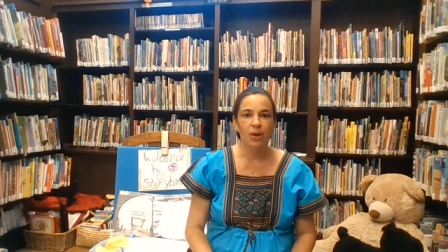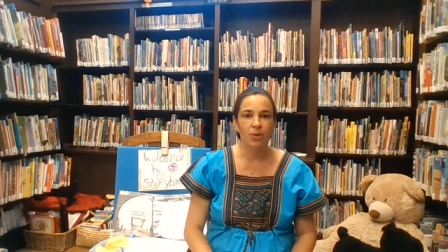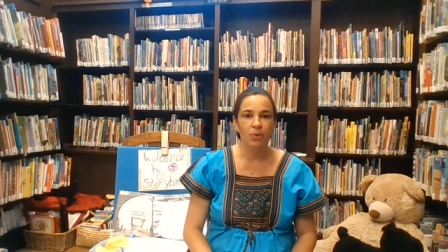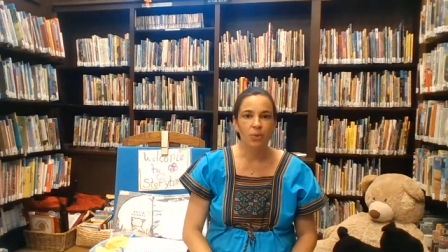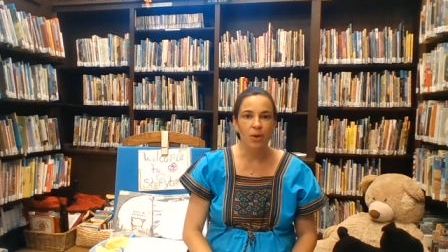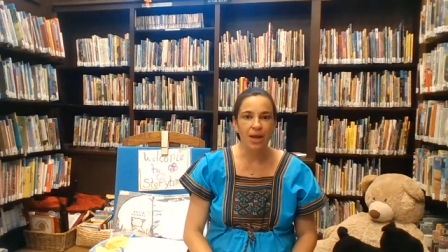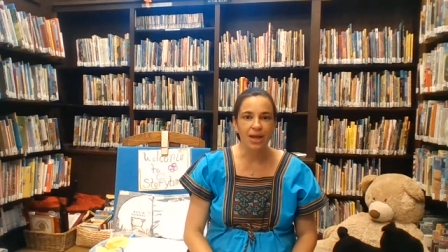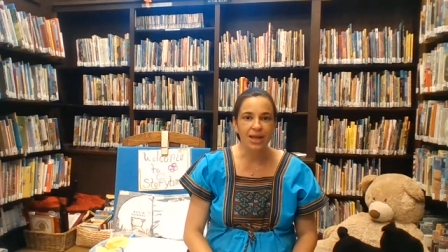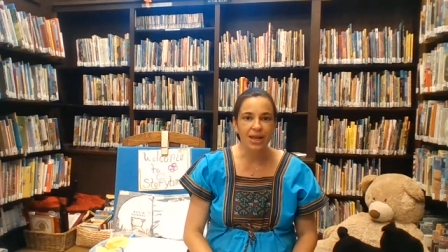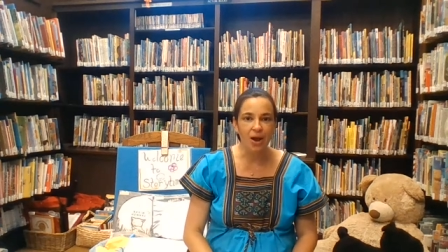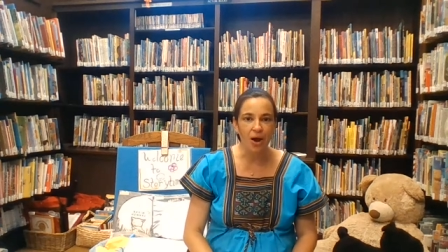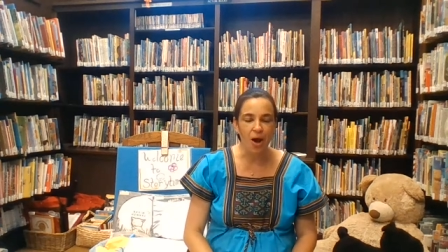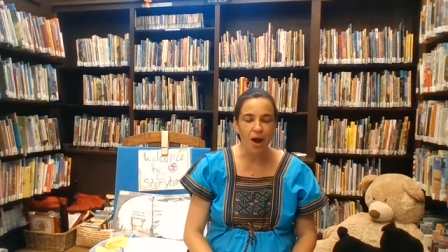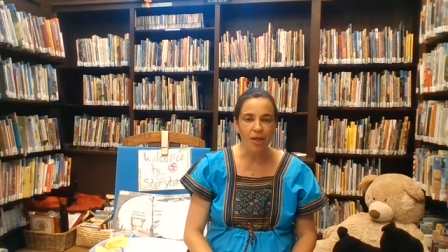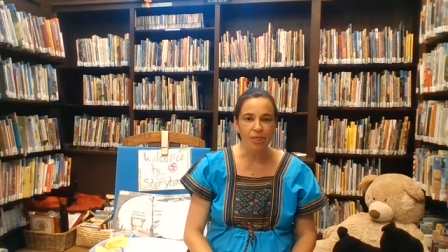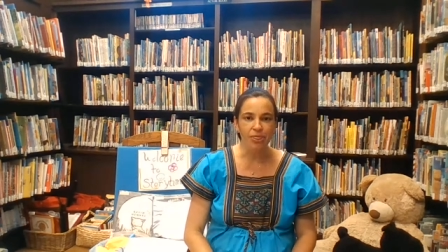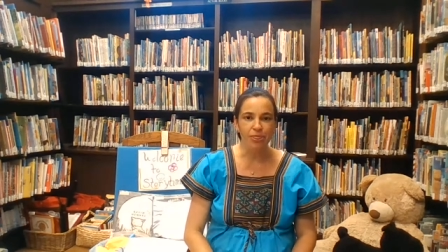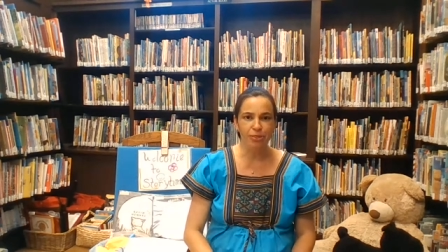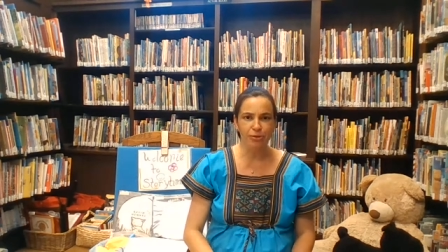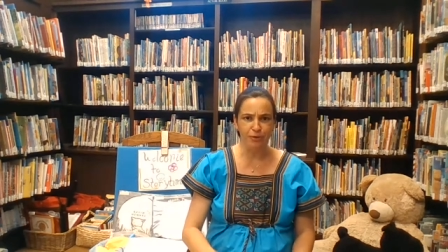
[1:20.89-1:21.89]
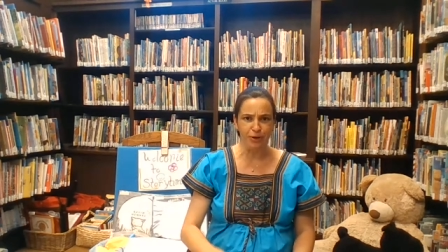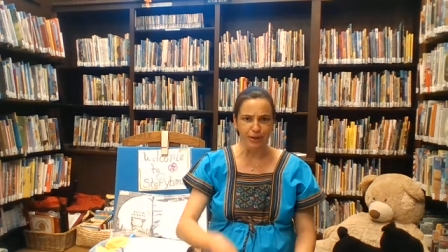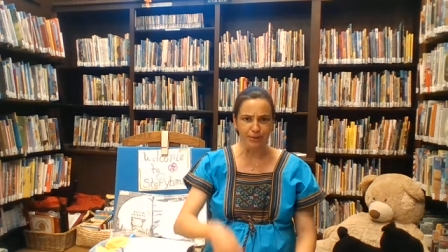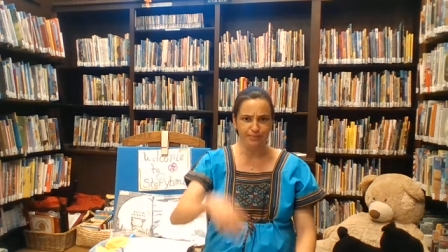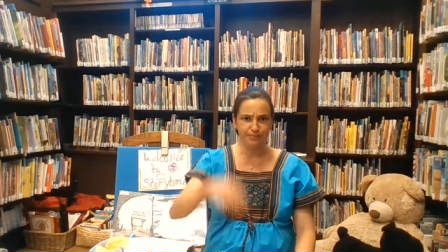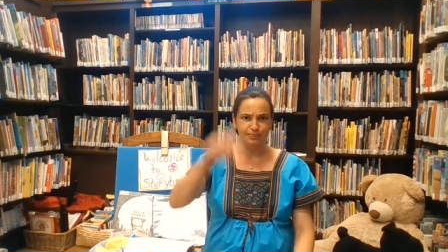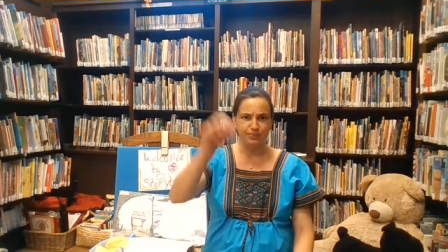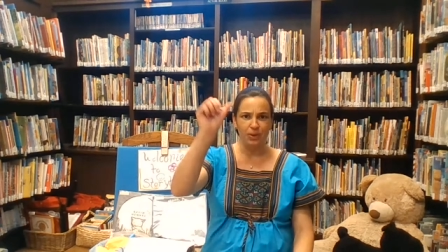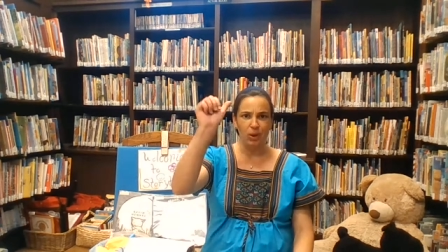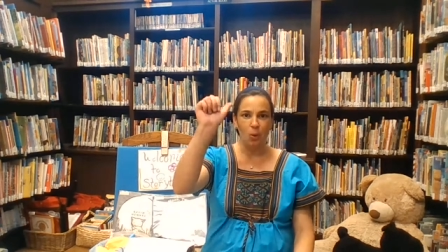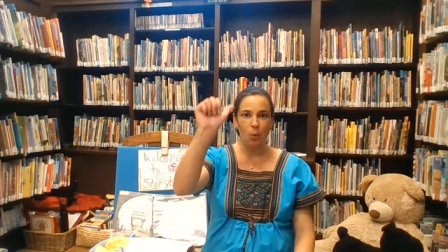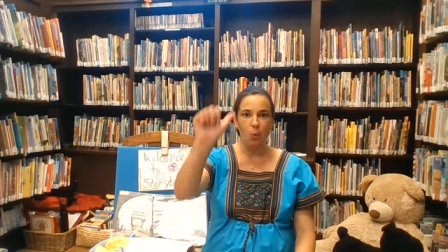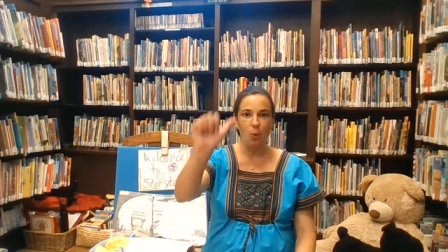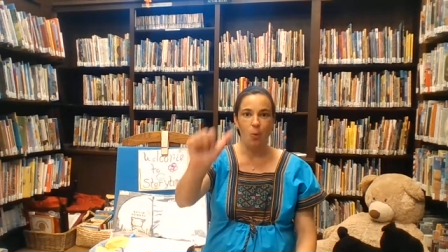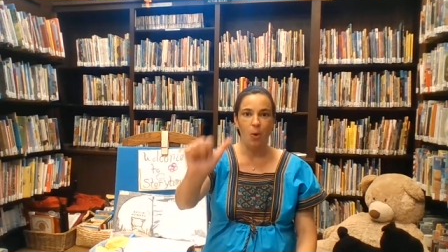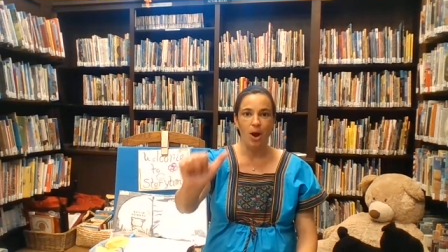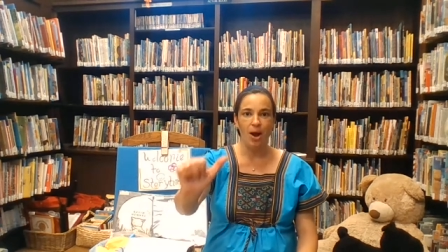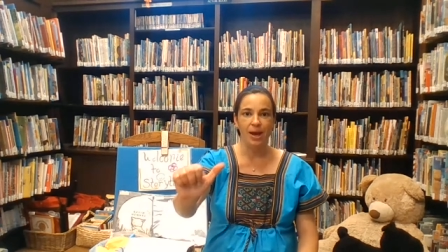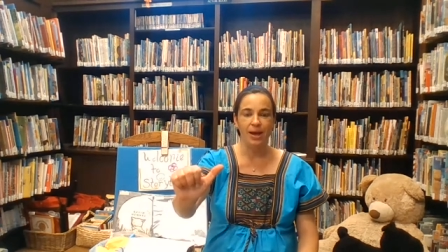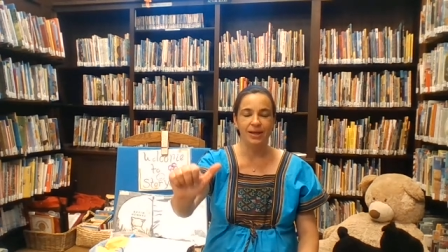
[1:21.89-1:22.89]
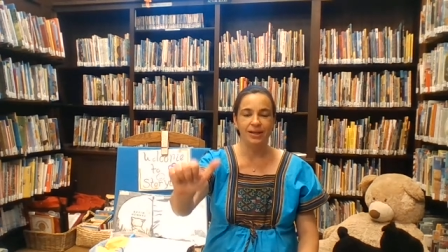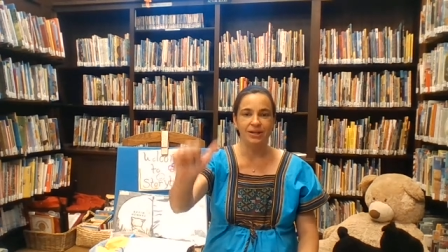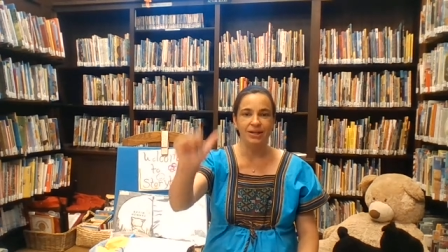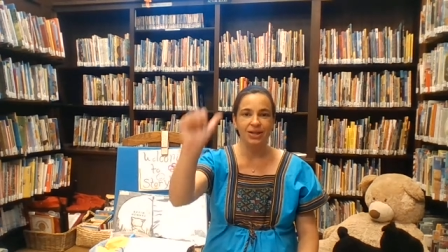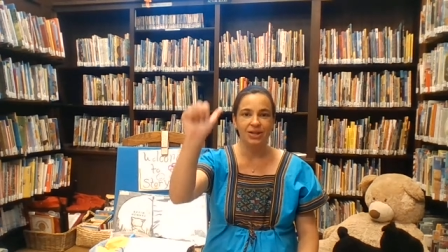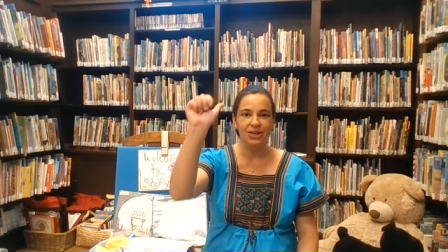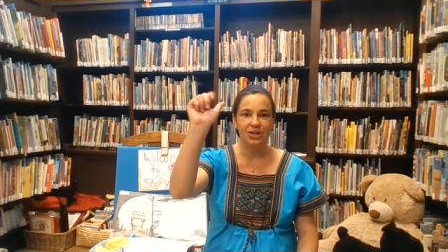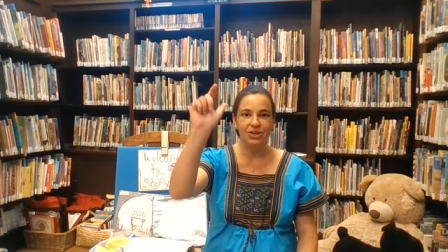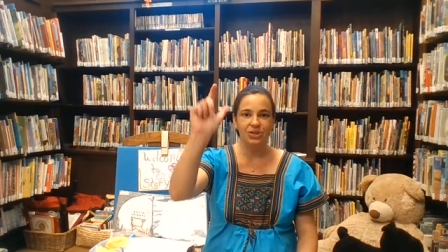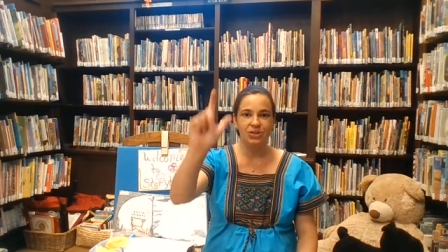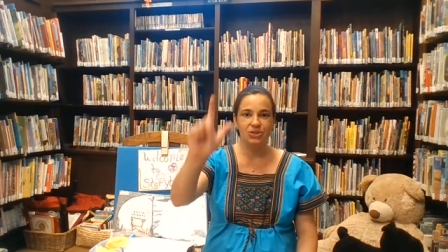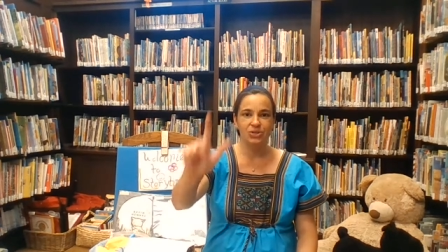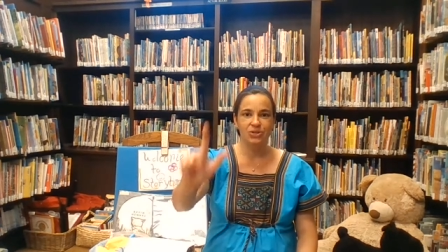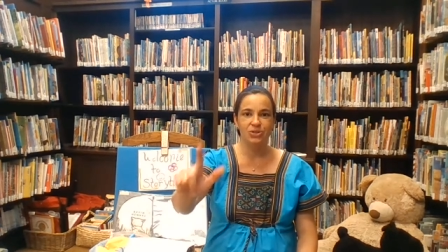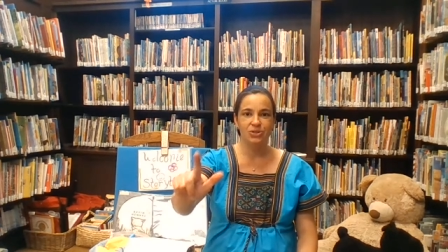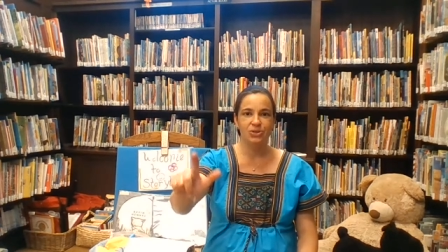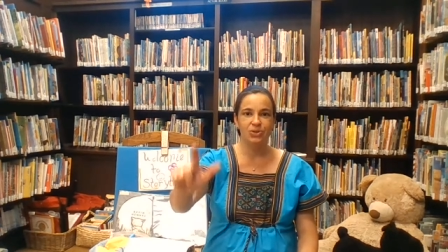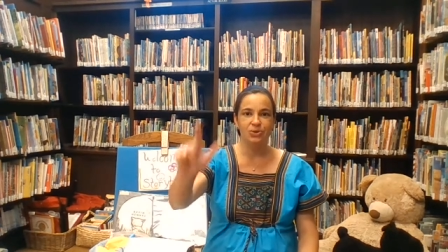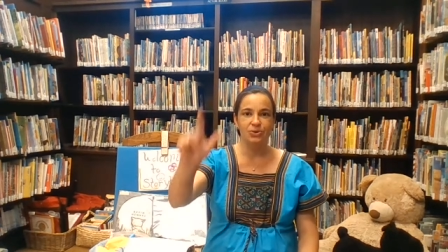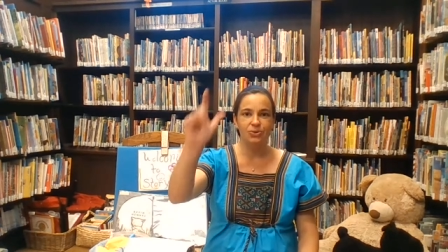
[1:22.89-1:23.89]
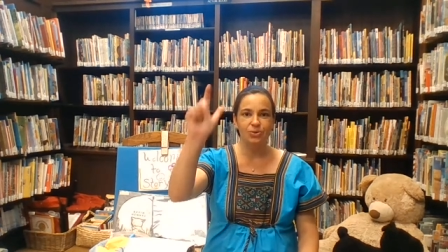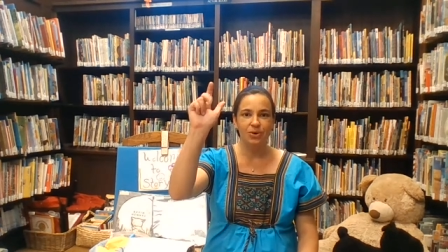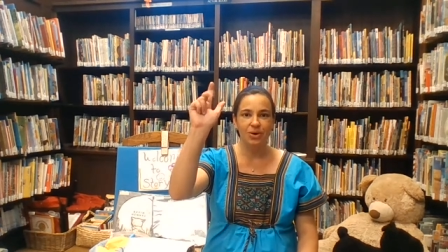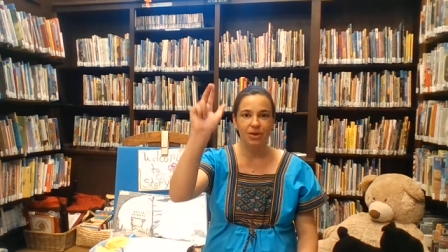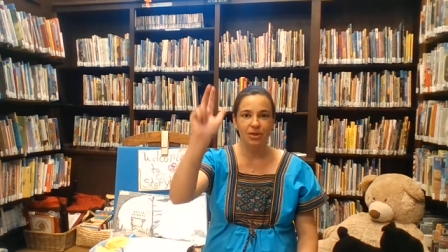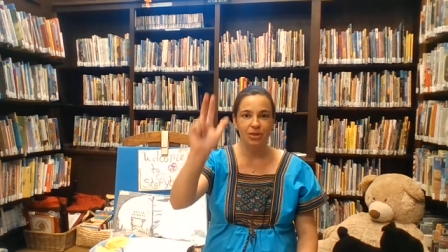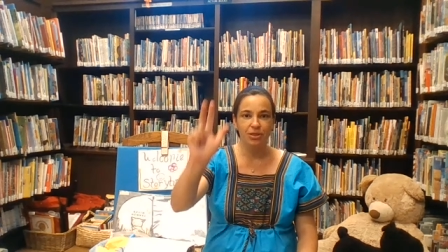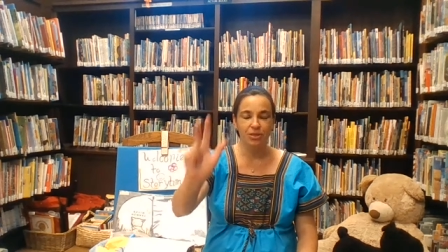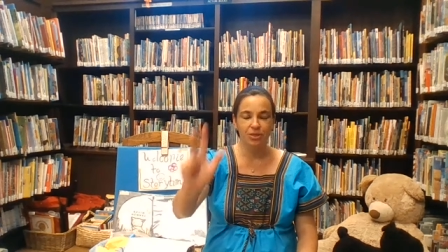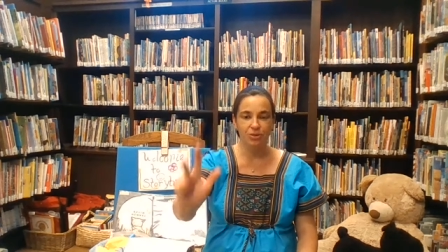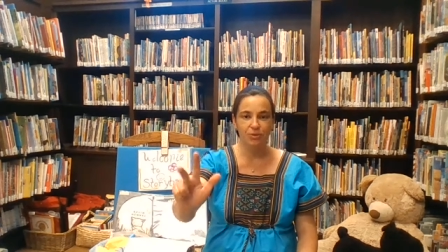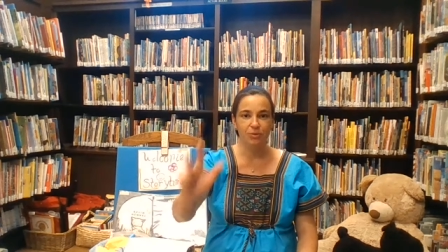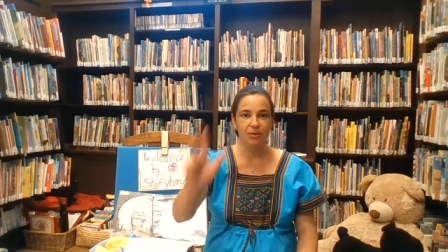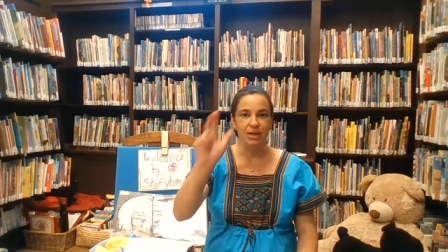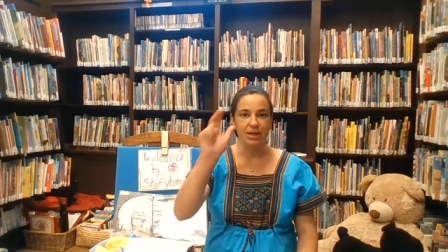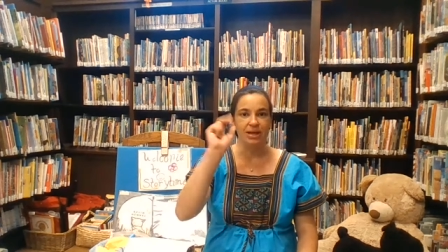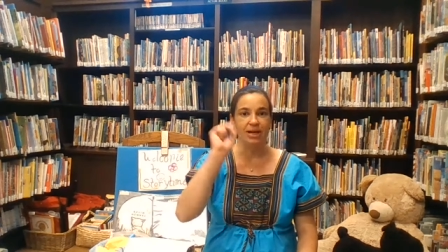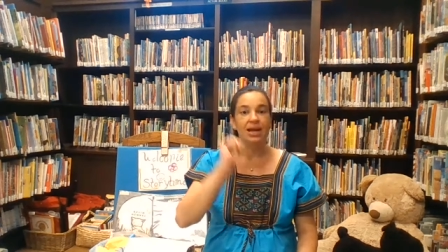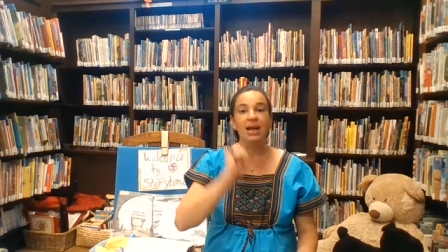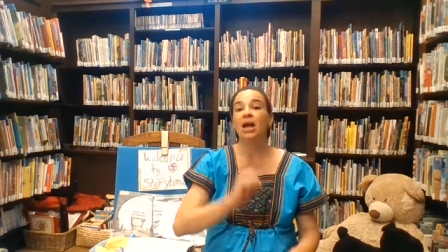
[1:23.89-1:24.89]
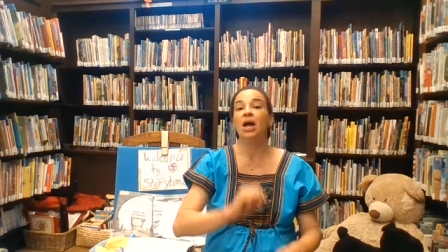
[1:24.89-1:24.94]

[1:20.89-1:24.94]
Ready? On three. One, two, three.